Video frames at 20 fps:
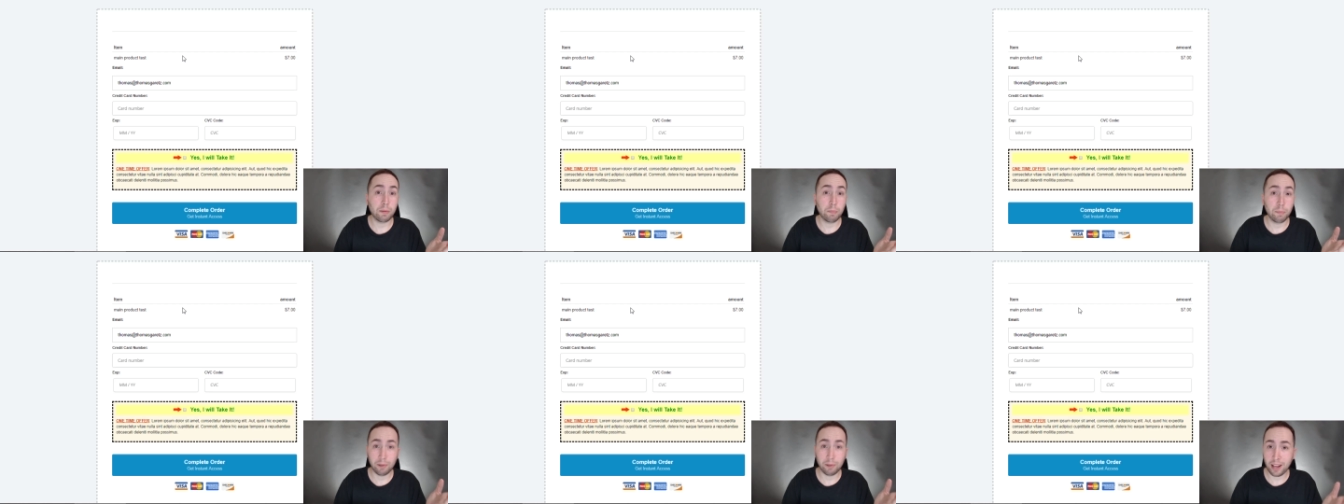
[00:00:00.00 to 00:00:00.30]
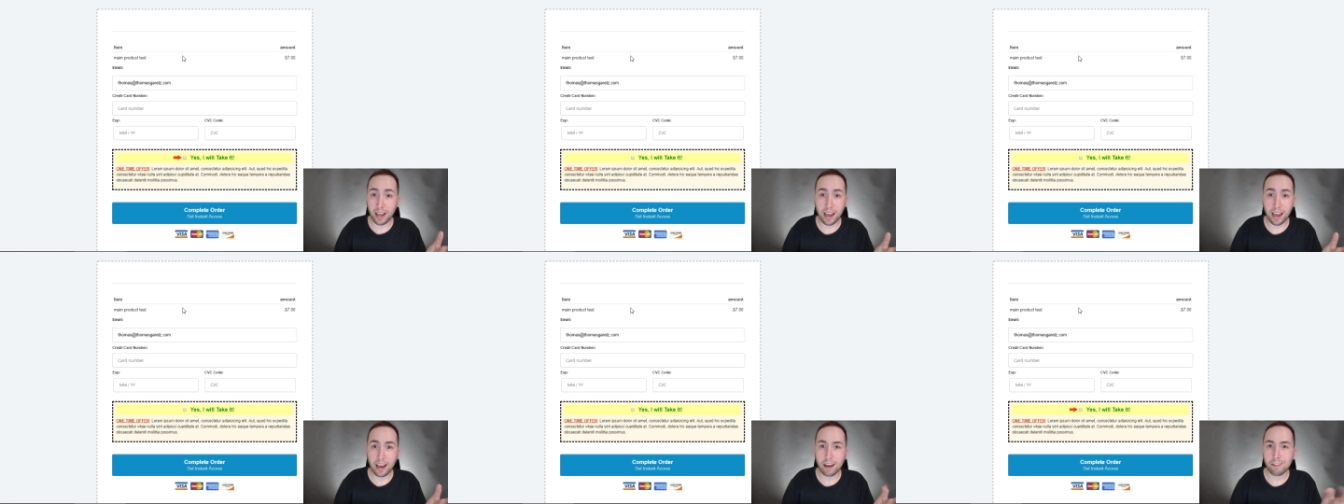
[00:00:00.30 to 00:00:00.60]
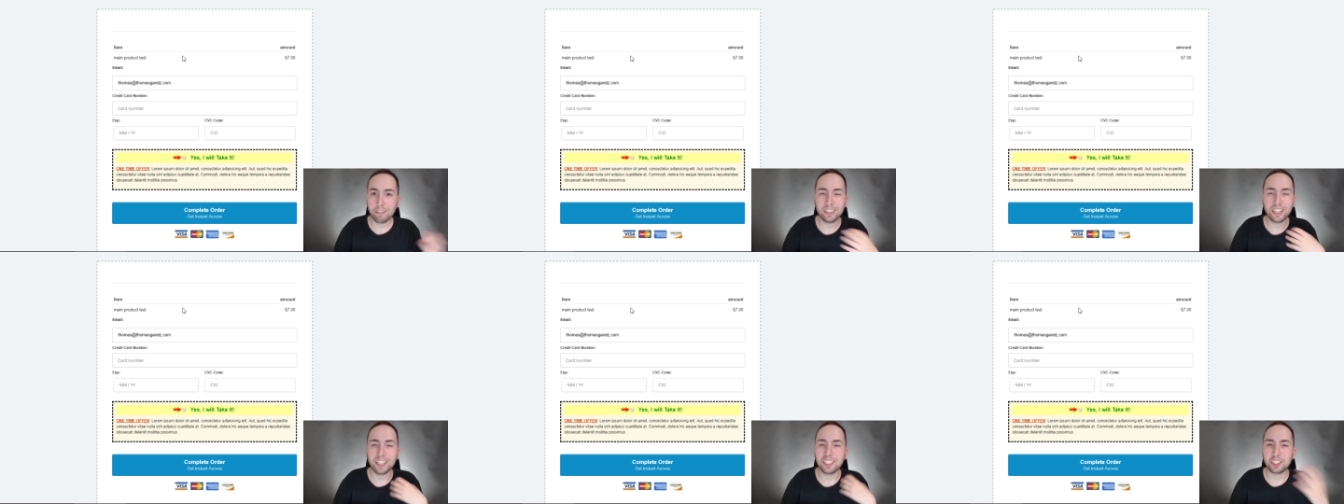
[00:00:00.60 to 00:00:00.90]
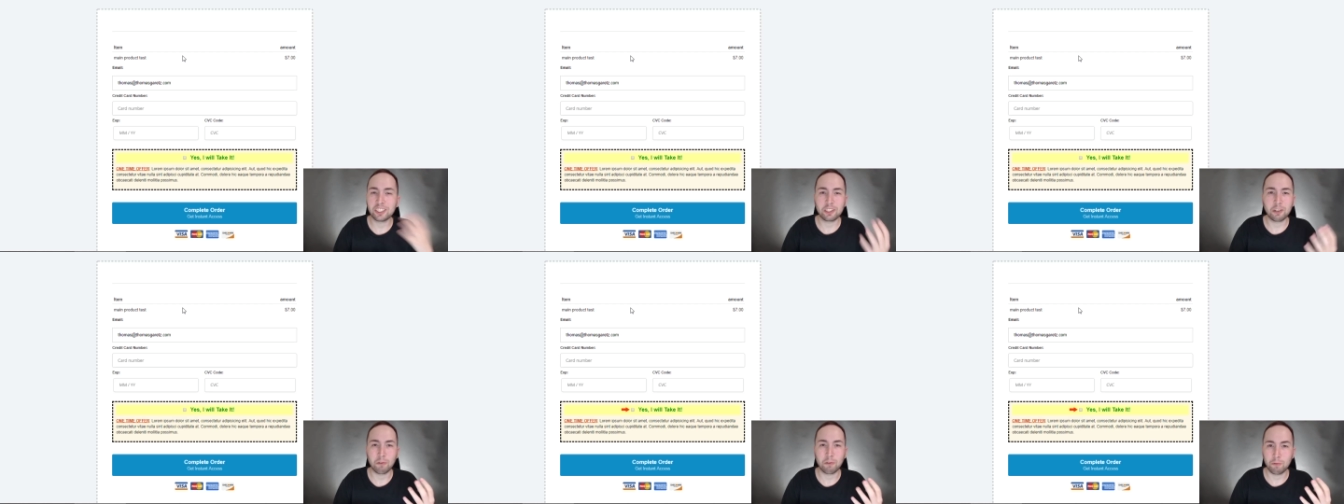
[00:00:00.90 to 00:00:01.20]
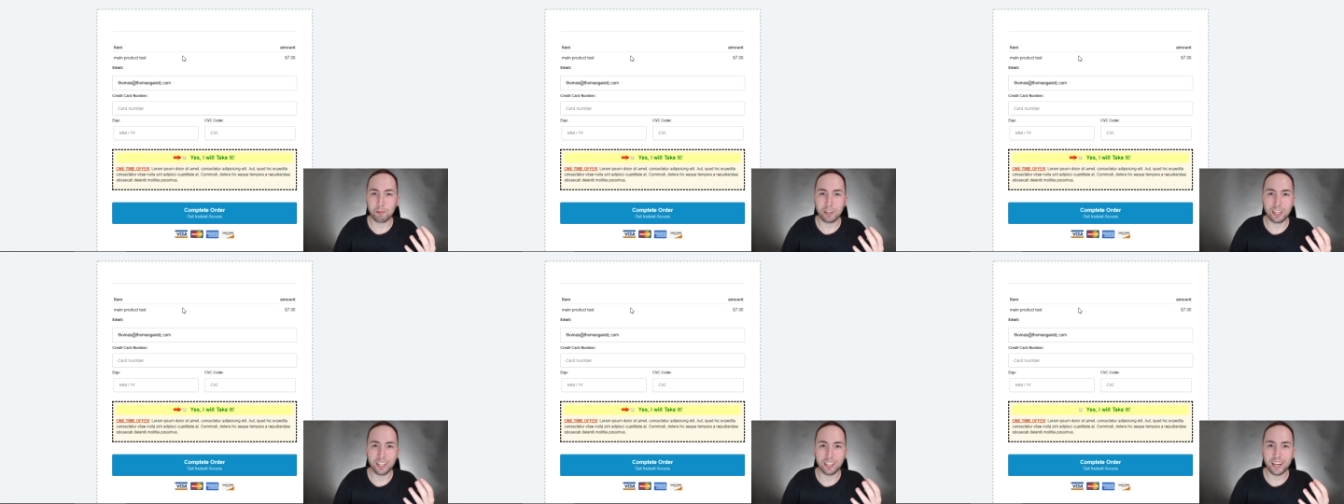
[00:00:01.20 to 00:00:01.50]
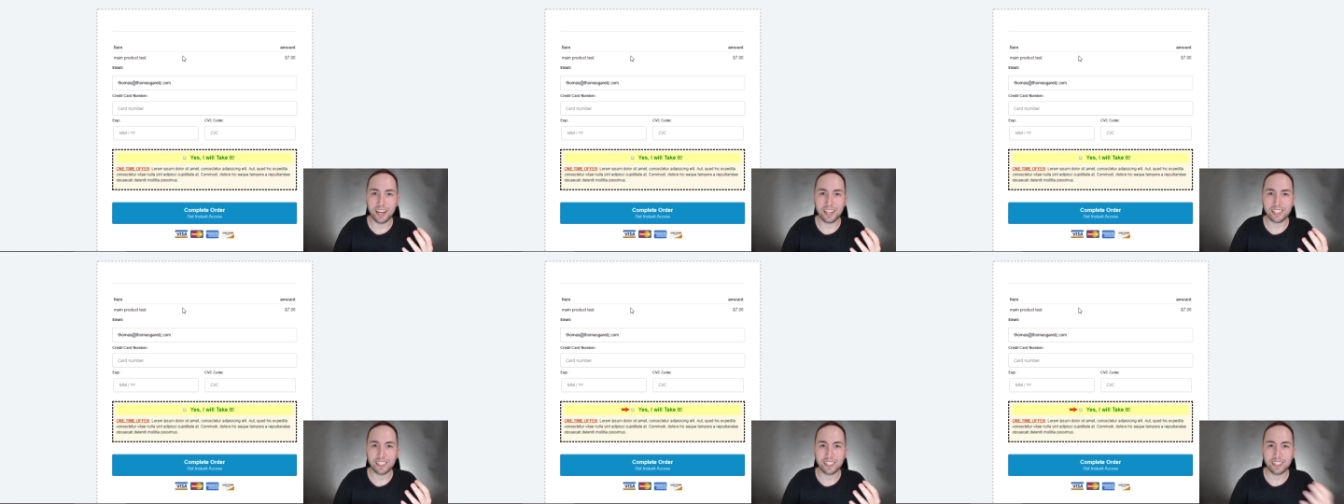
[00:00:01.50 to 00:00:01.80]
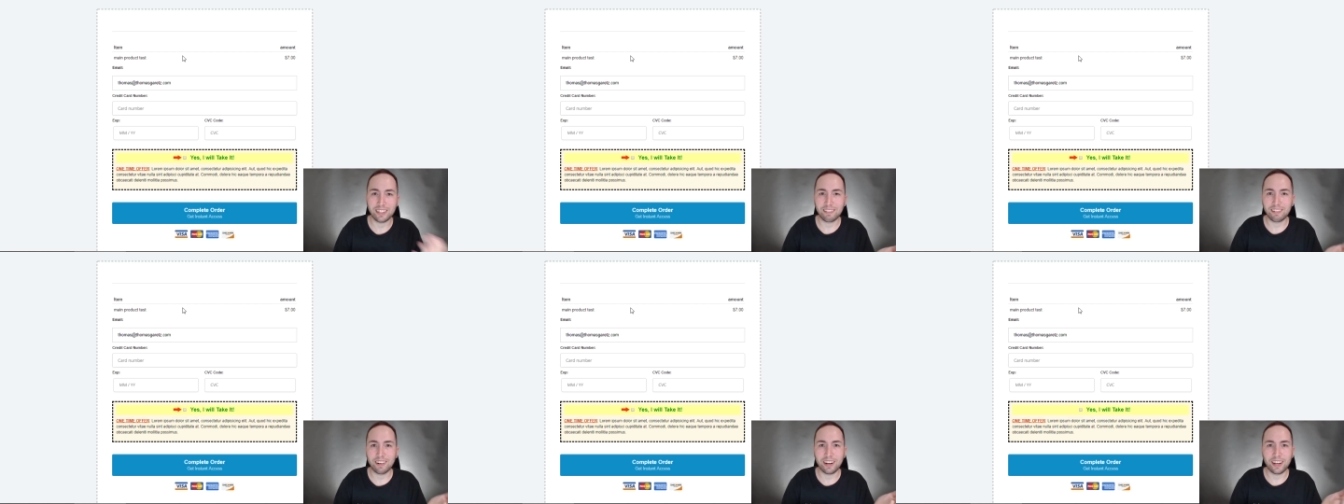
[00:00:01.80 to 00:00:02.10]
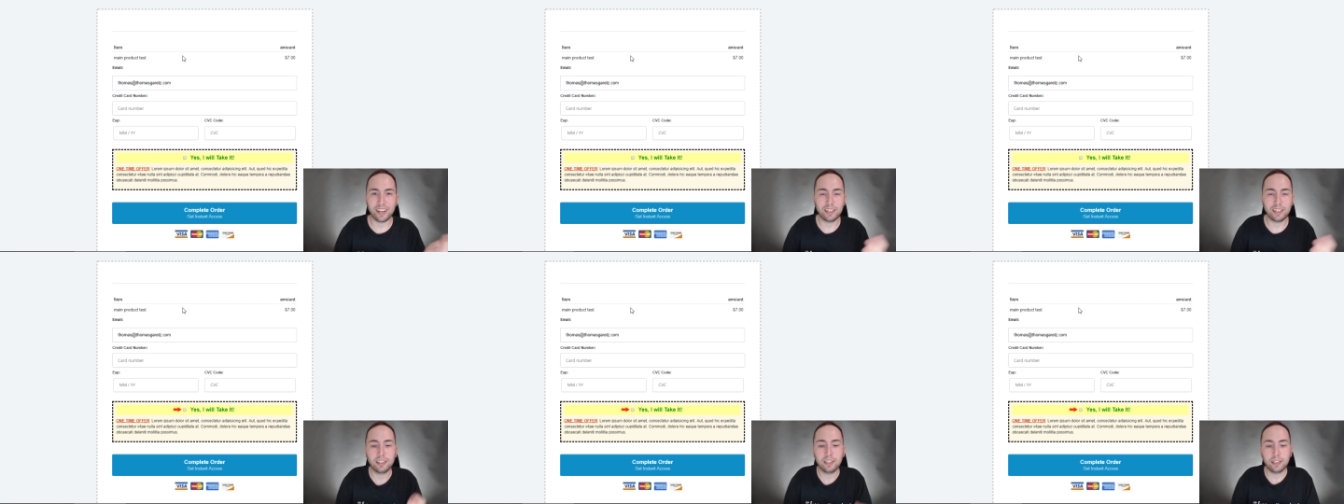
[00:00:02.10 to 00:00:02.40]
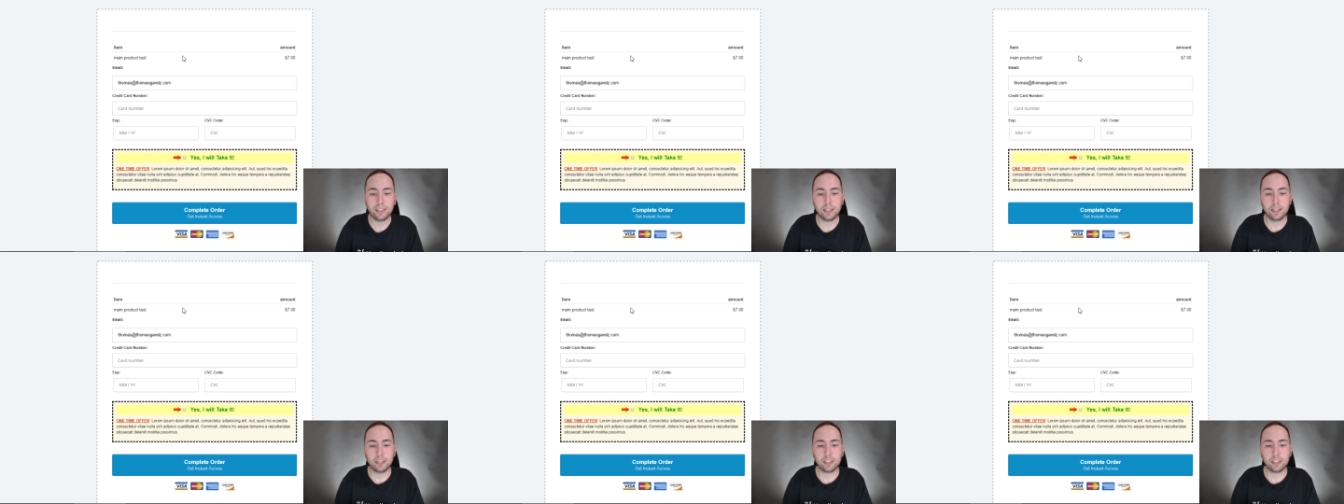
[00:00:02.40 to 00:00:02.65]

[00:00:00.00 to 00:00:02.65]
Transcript: of people have and they just don't realize it, right?